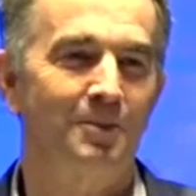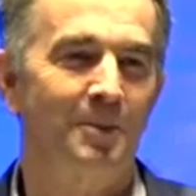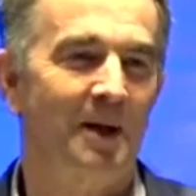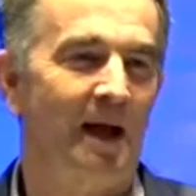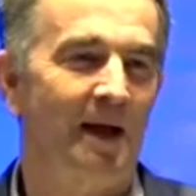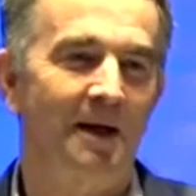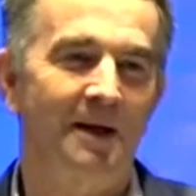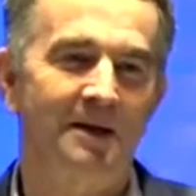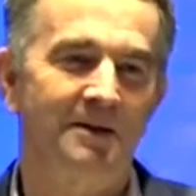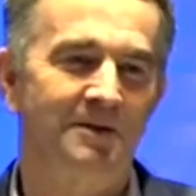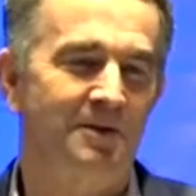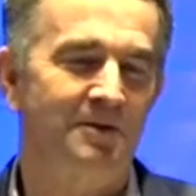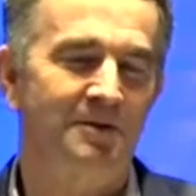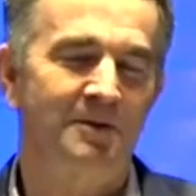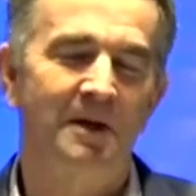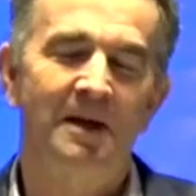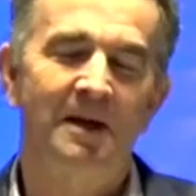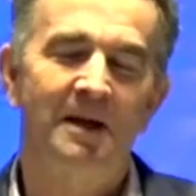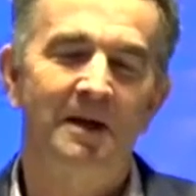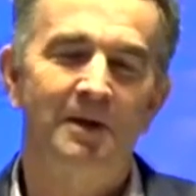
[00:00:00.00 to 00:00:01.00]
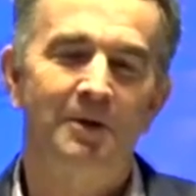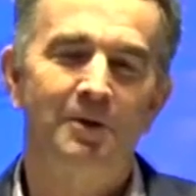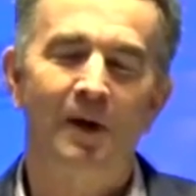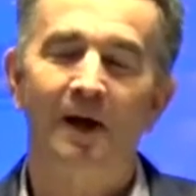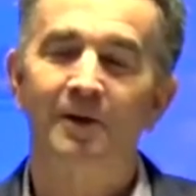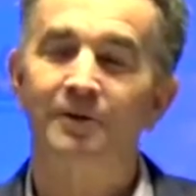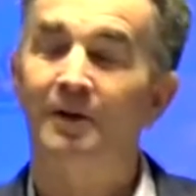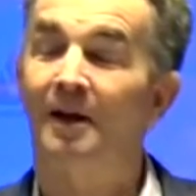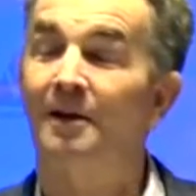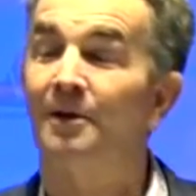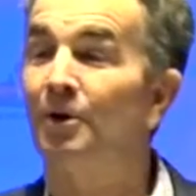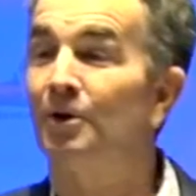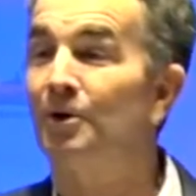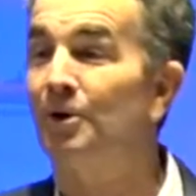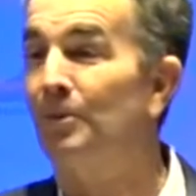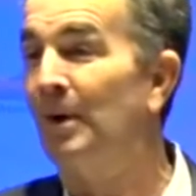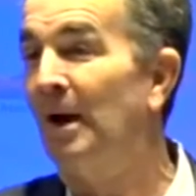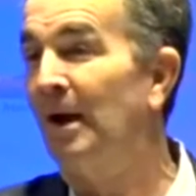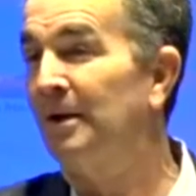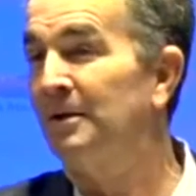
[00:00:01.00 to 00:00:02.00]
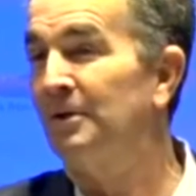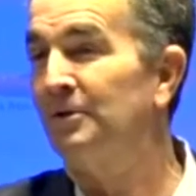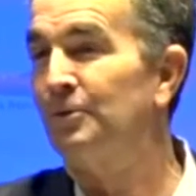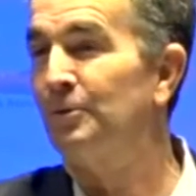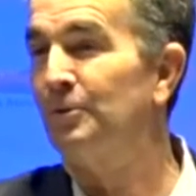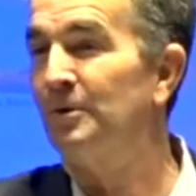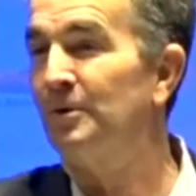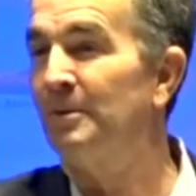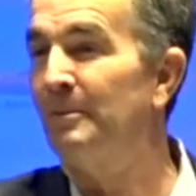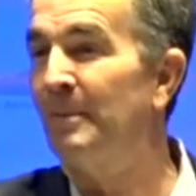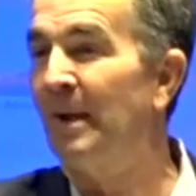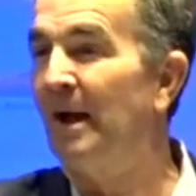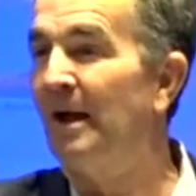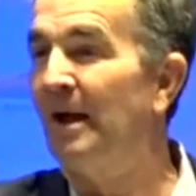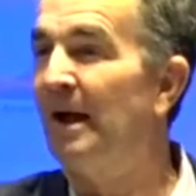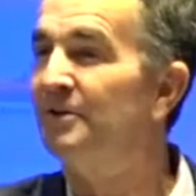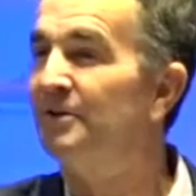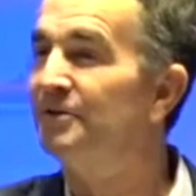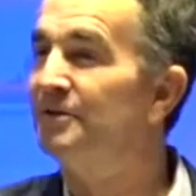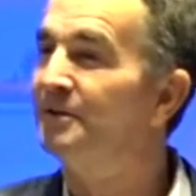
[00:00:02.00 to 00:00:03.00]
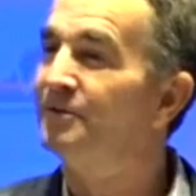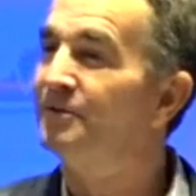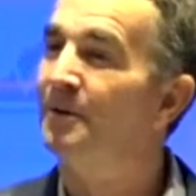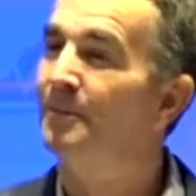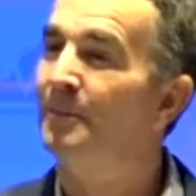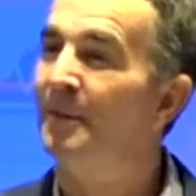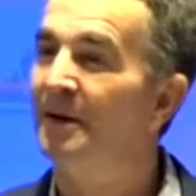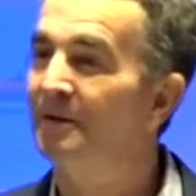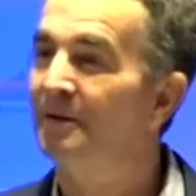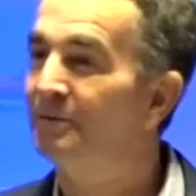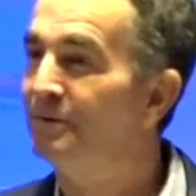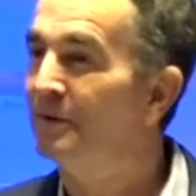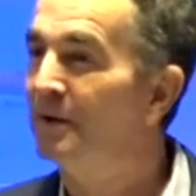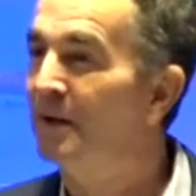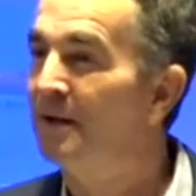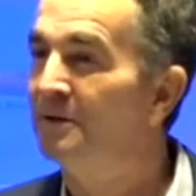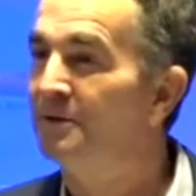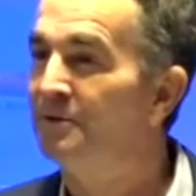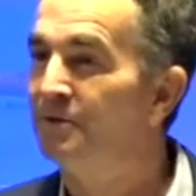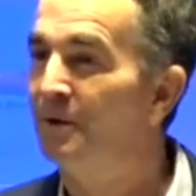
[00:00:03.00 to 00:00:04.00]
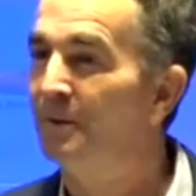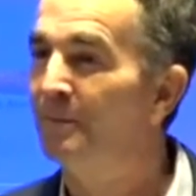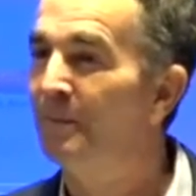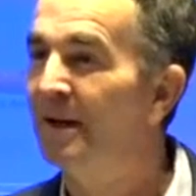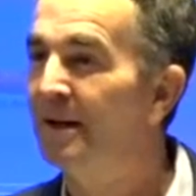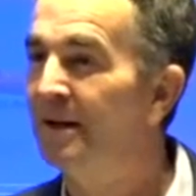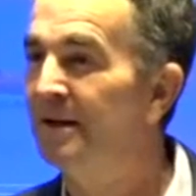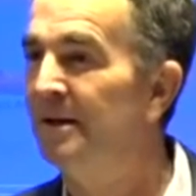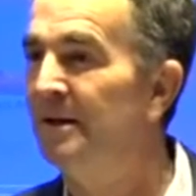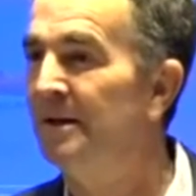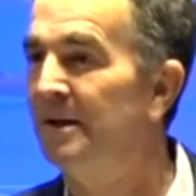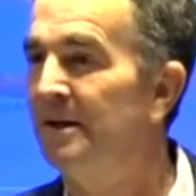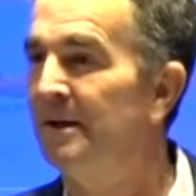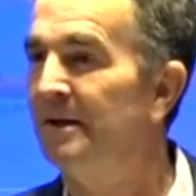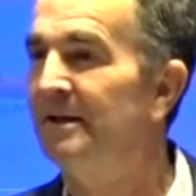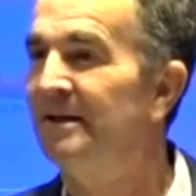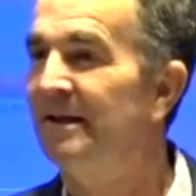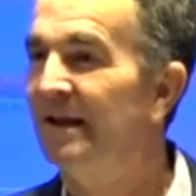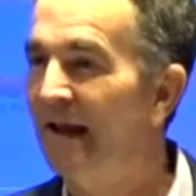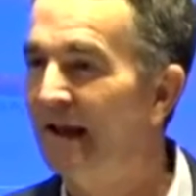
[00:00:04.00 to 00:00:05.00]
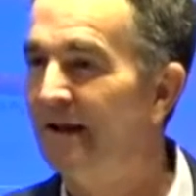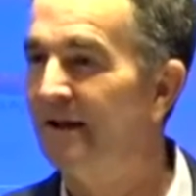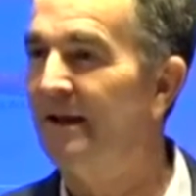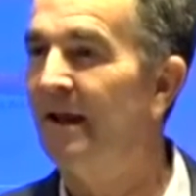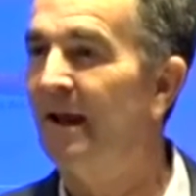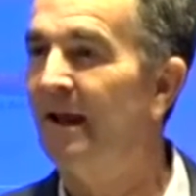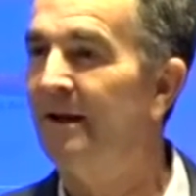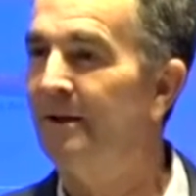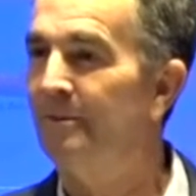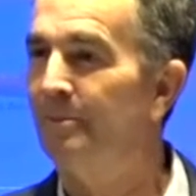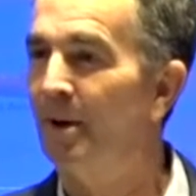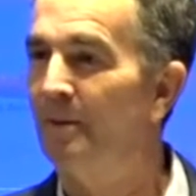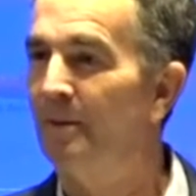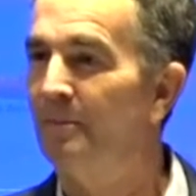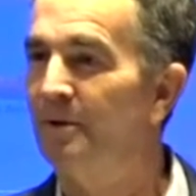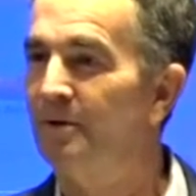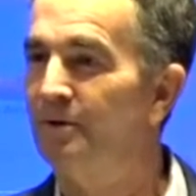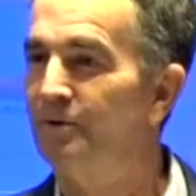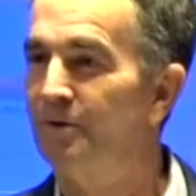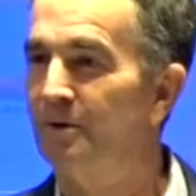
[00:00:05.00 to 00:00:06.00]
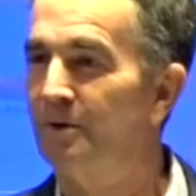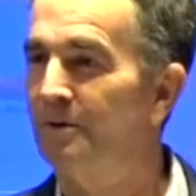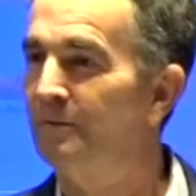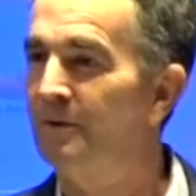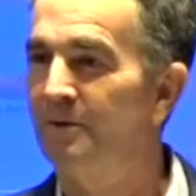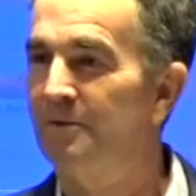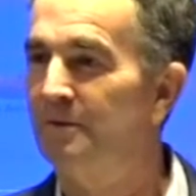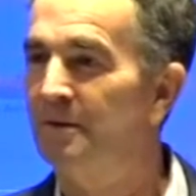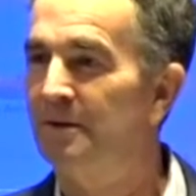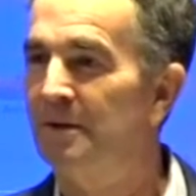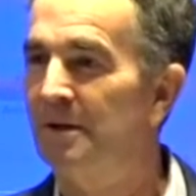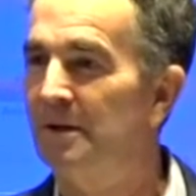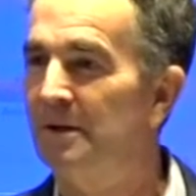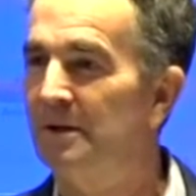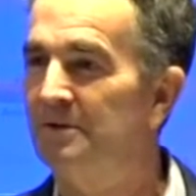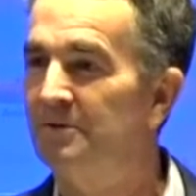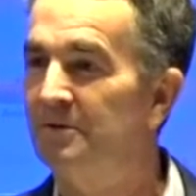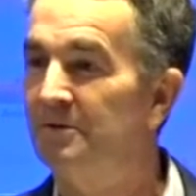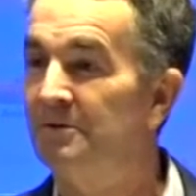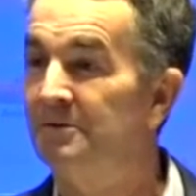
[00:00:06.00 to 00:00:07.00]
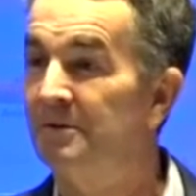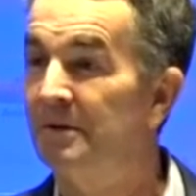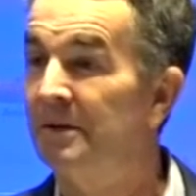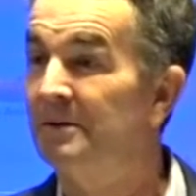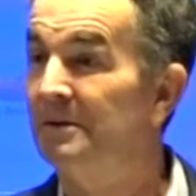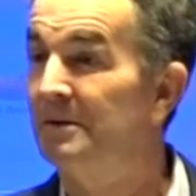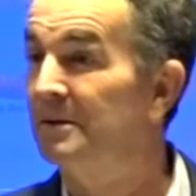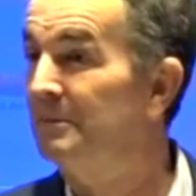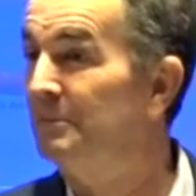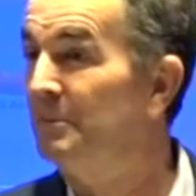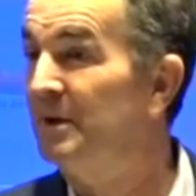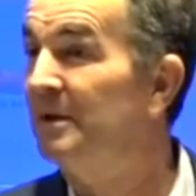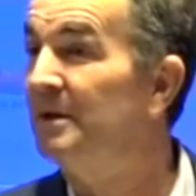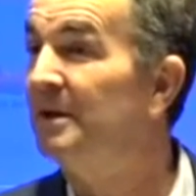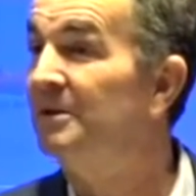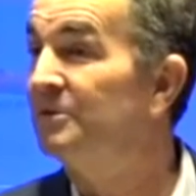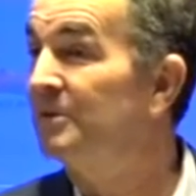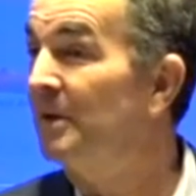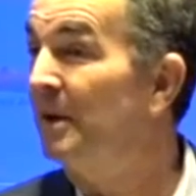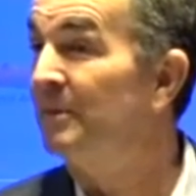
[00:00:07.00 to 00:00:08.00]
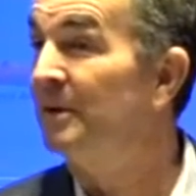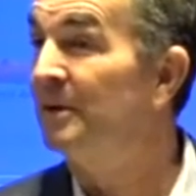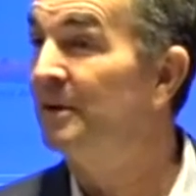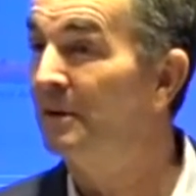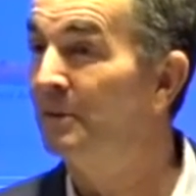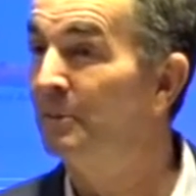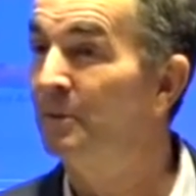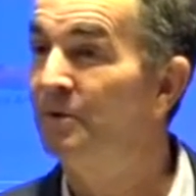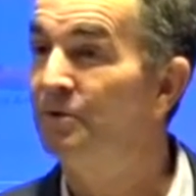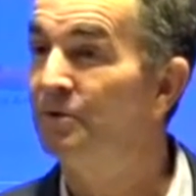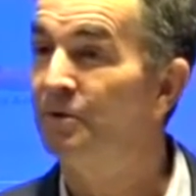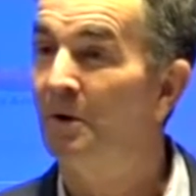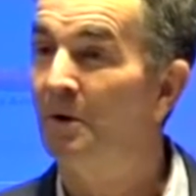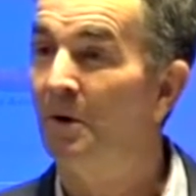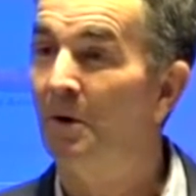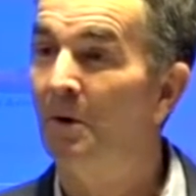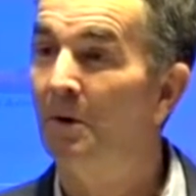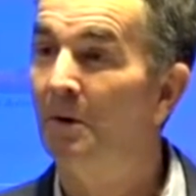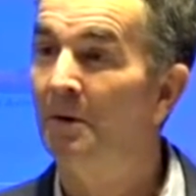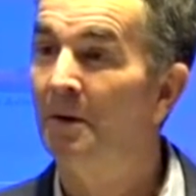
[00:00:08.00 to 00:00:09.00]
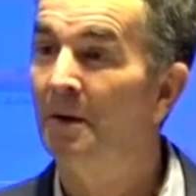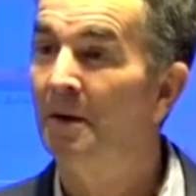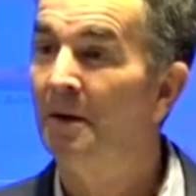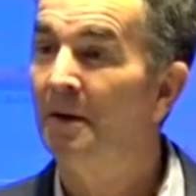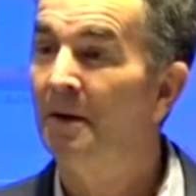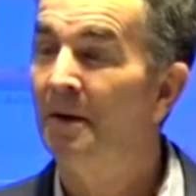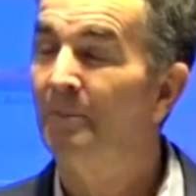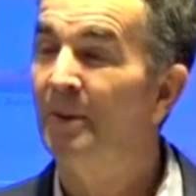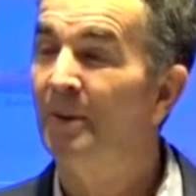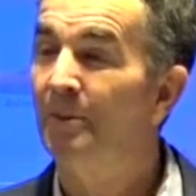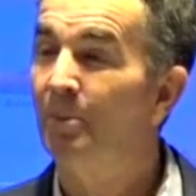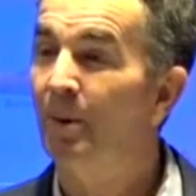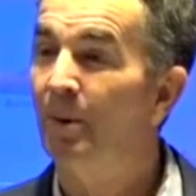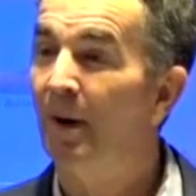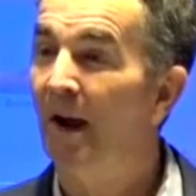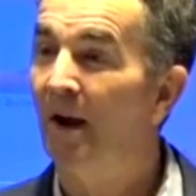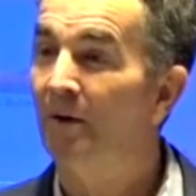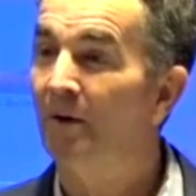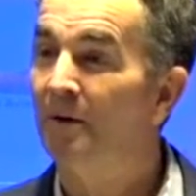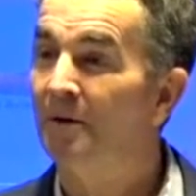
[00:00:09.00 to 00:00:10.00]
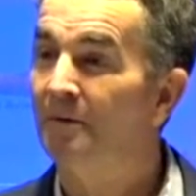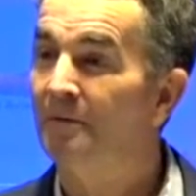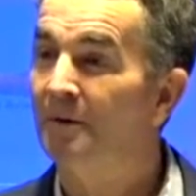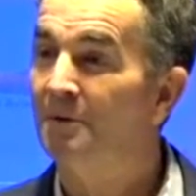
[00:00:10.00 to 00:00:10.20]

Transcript: But I just, as I look around this room, I see so many friends, so many dedicated public servants, and it's something that we should all be proud of.